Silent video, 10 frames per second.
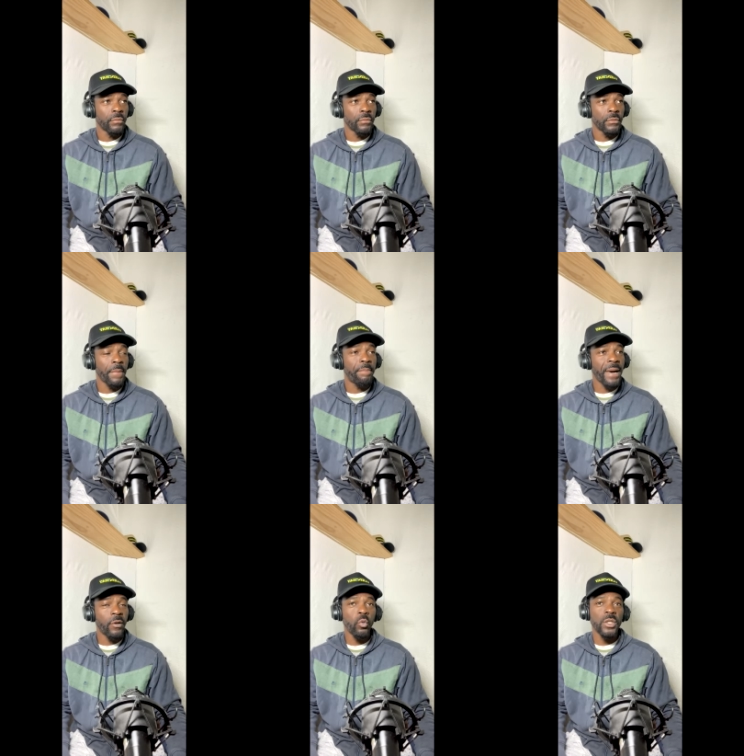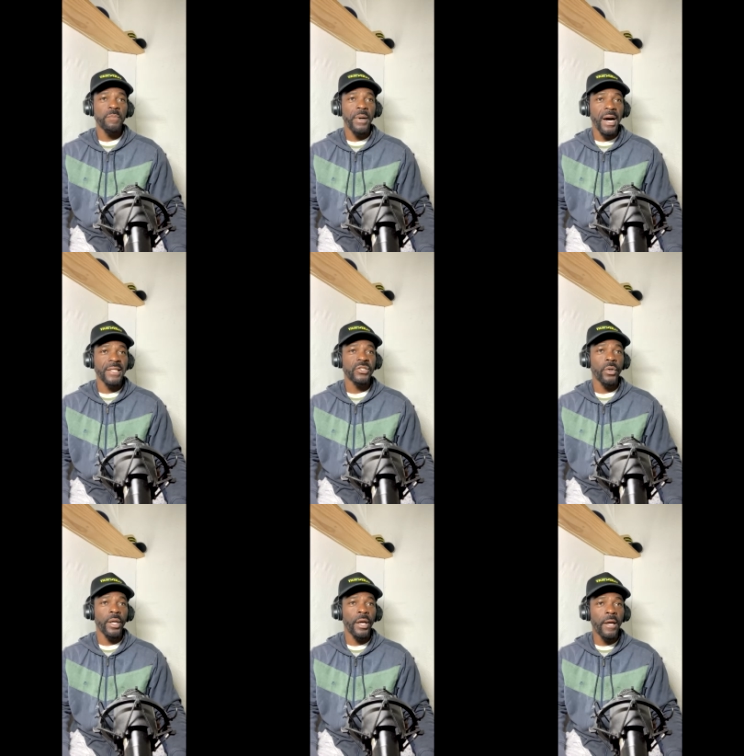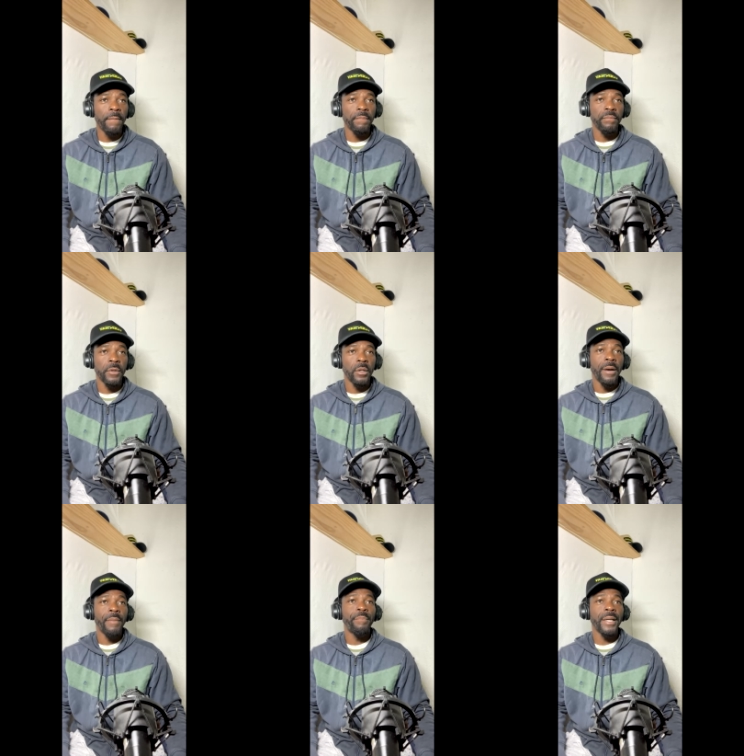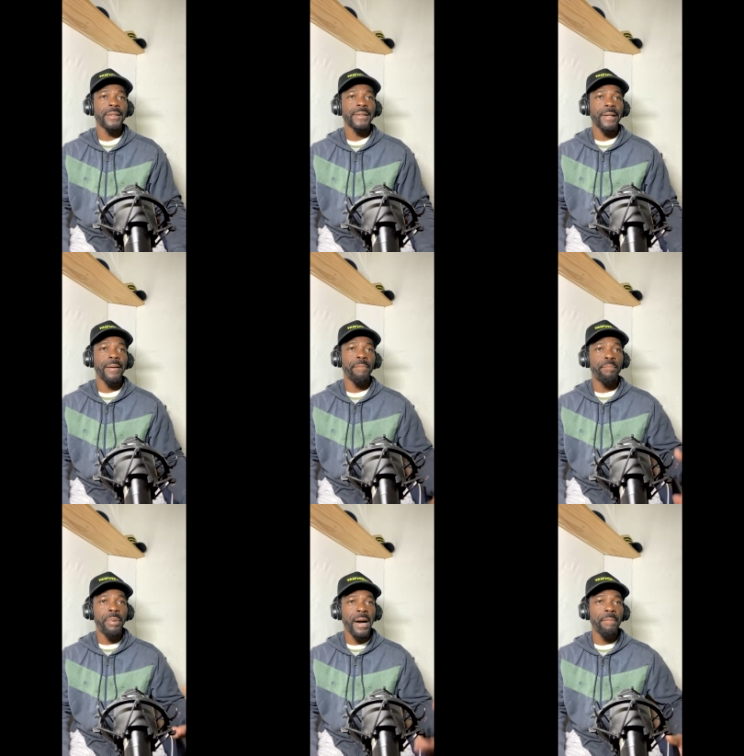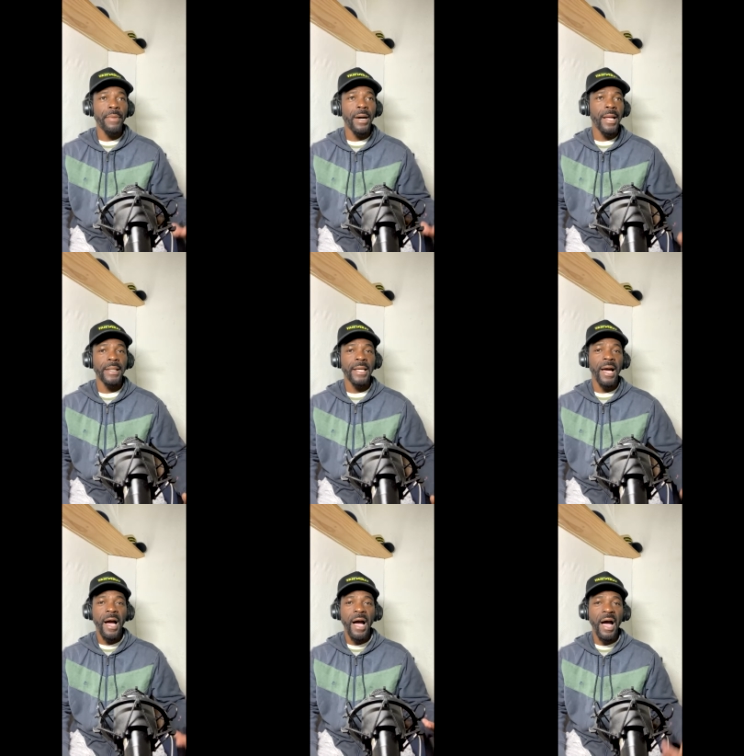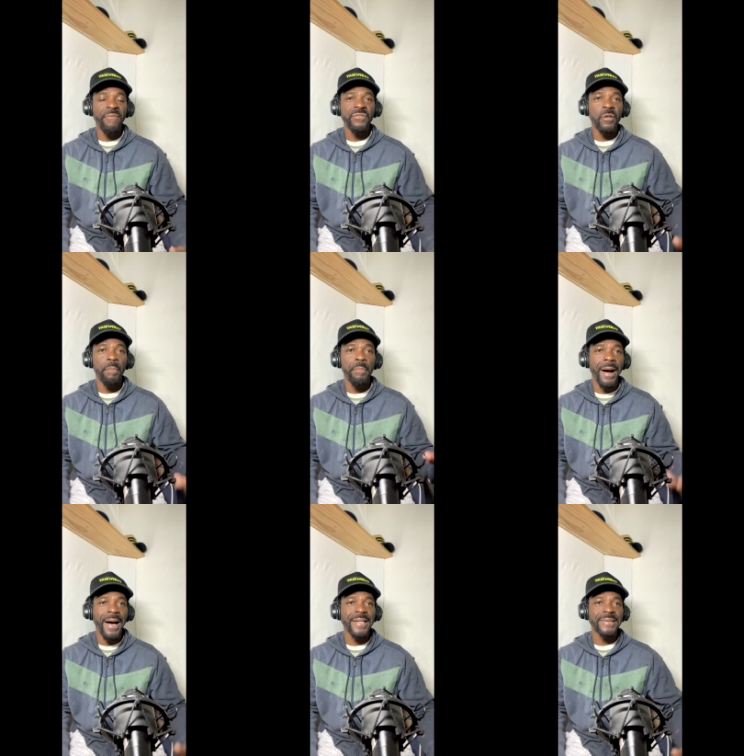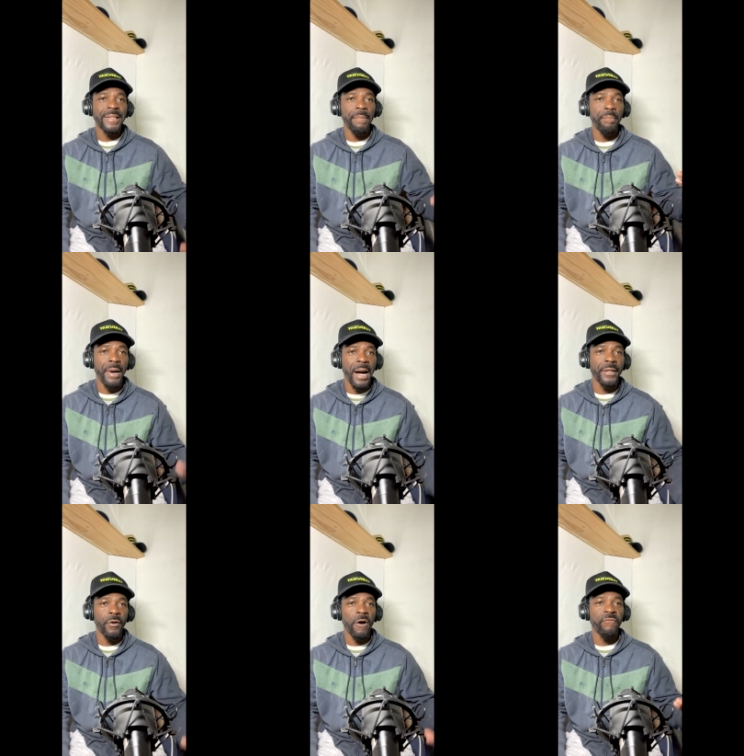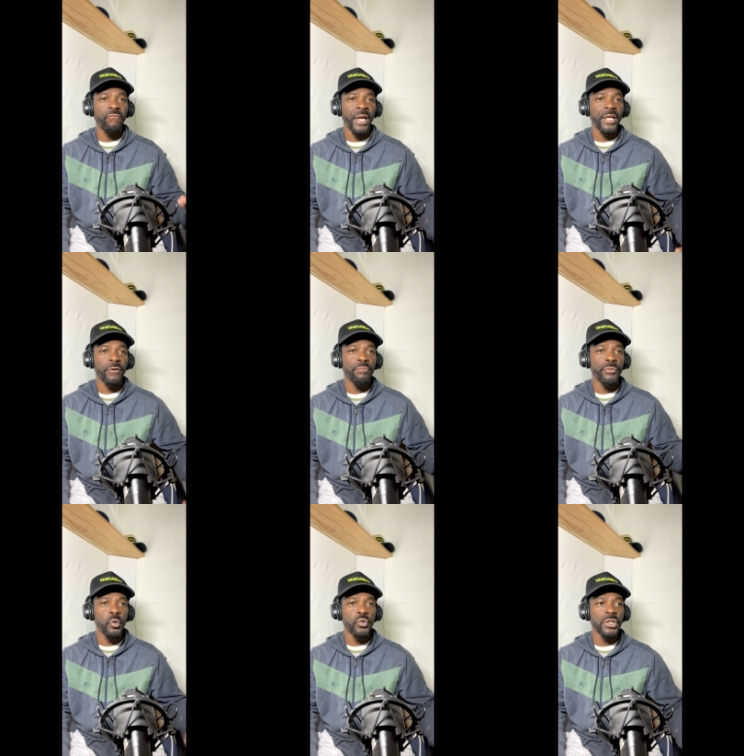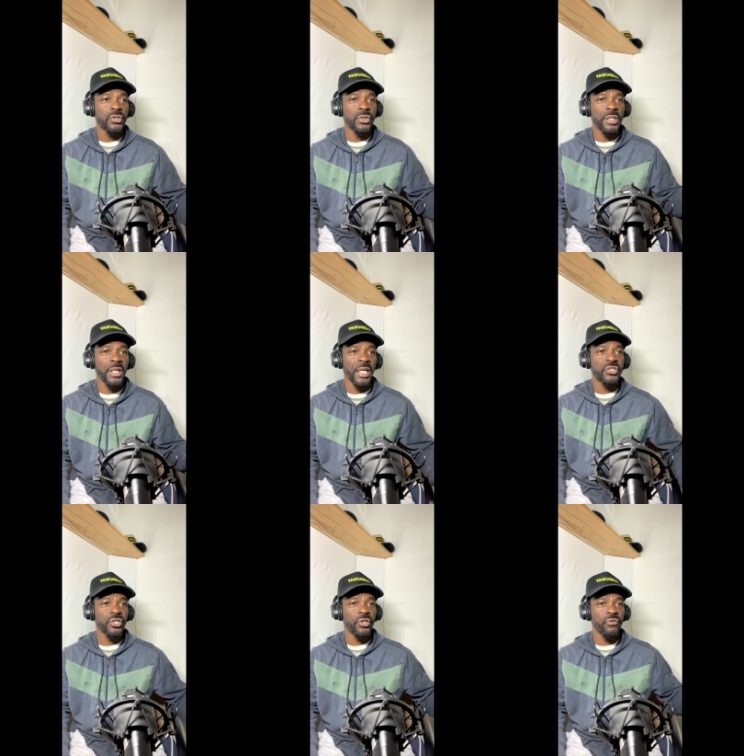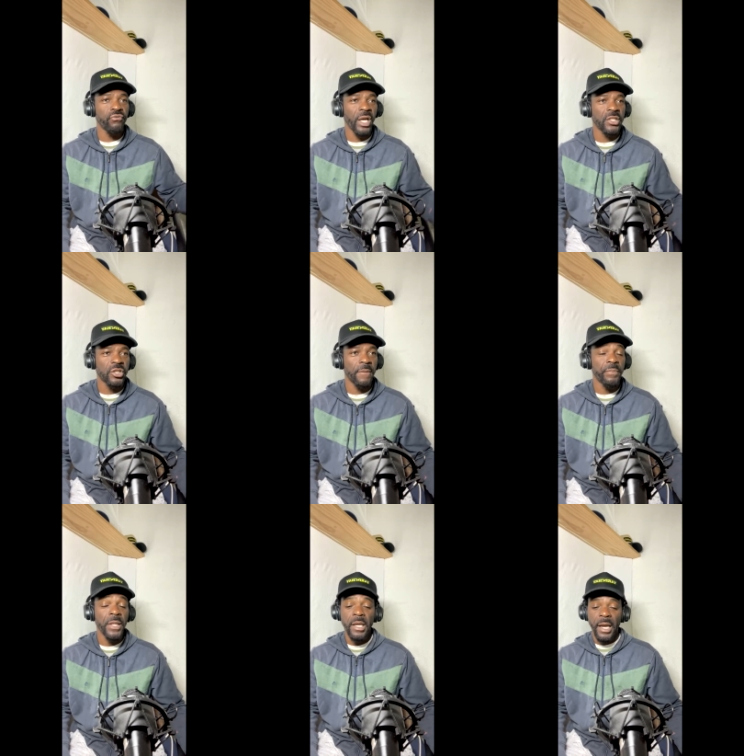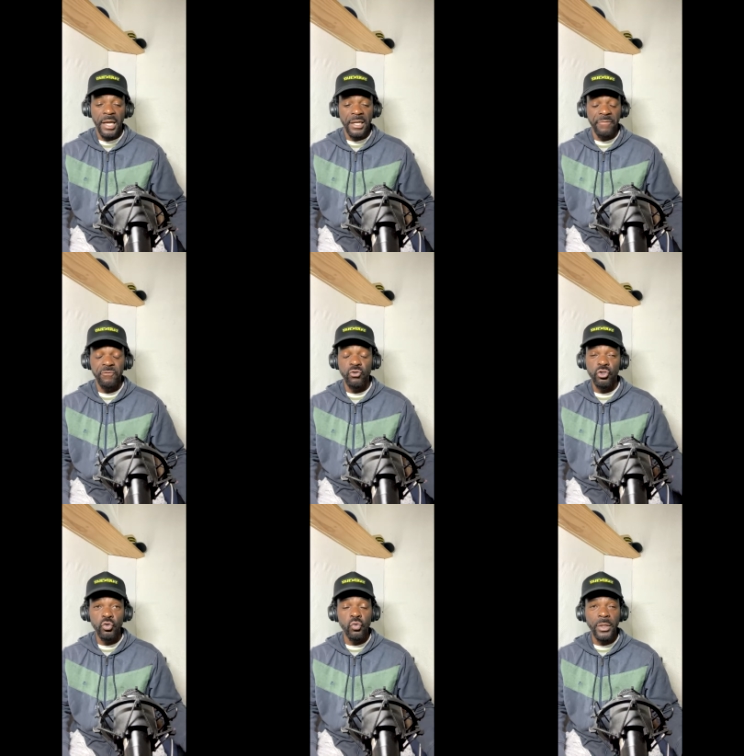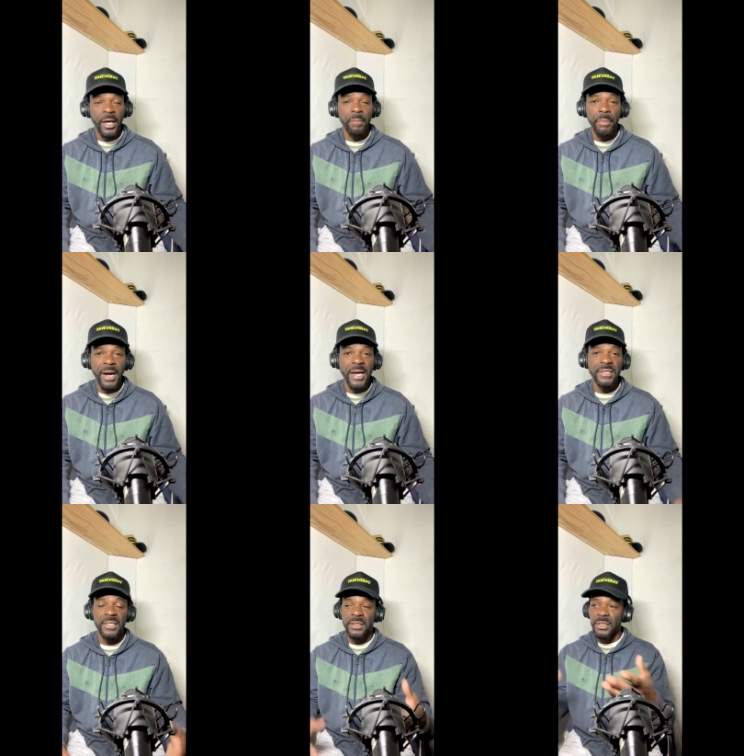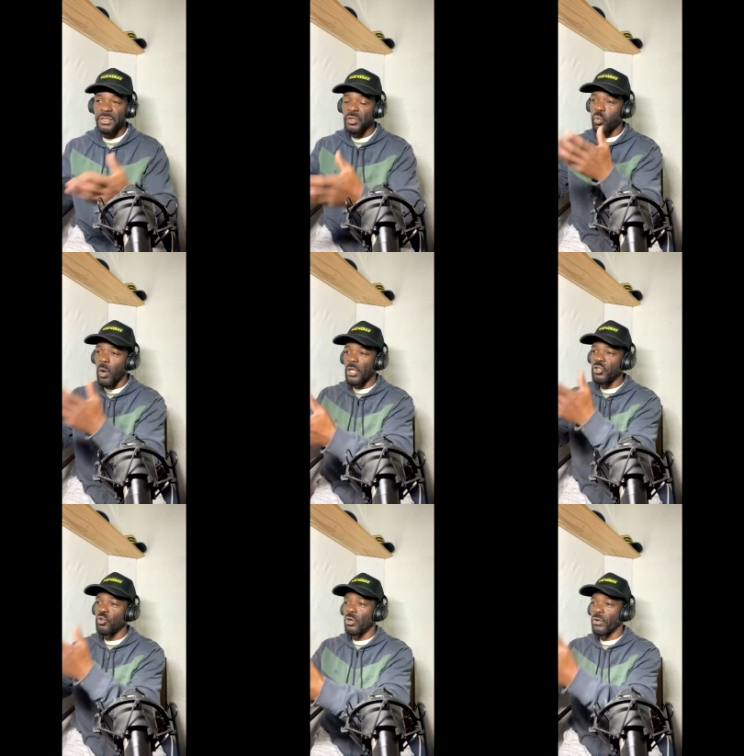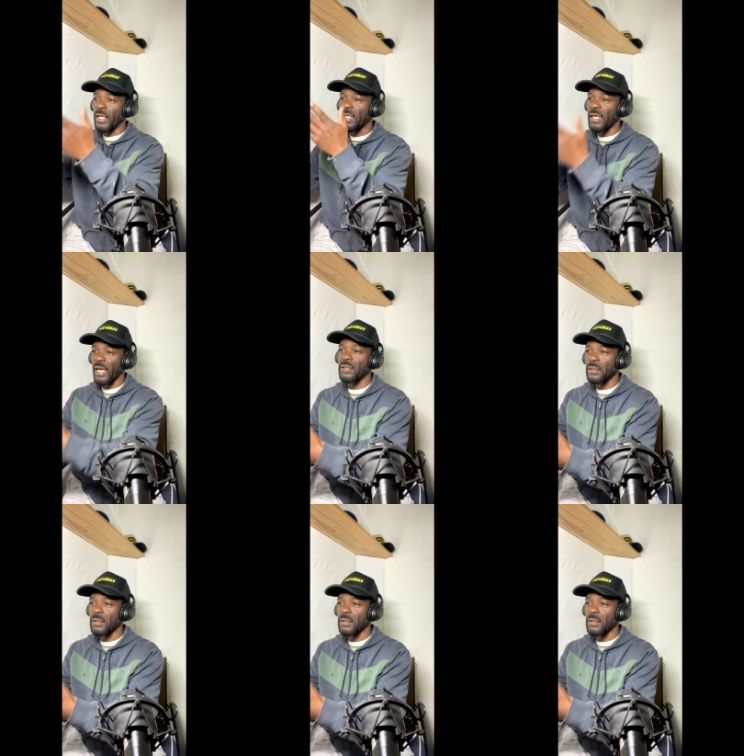the baton was passed to him. But Bob Marley have to pass the baton of reggae music to the next generation. And if you do not pass it, this is what you're going to get.